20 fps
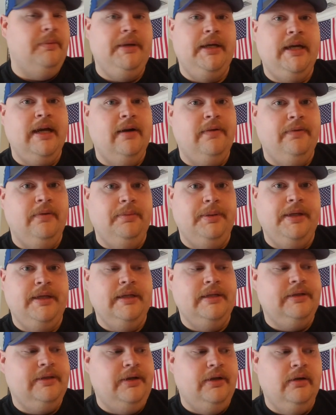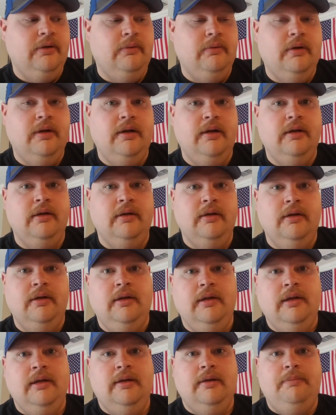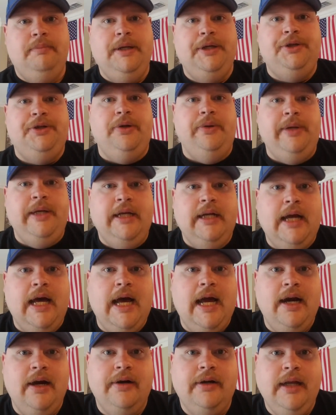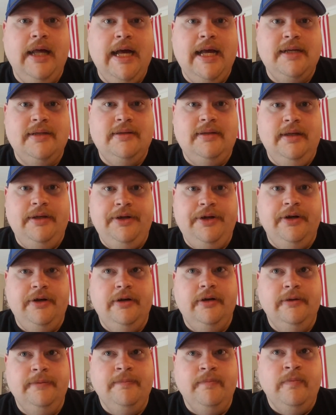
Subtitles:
to be careful because you don't want to be shooting in a higher class than you're